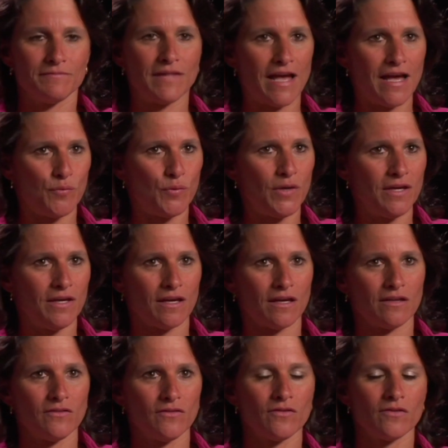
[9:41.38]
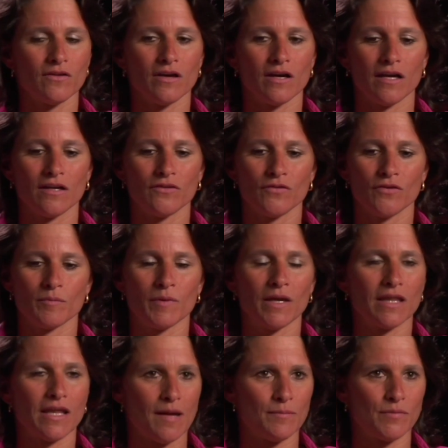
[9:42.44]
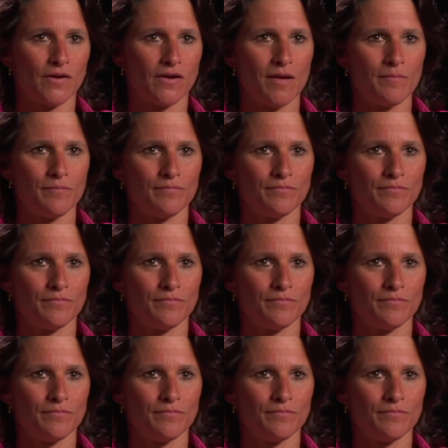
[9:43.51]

that weekend, I took my laptop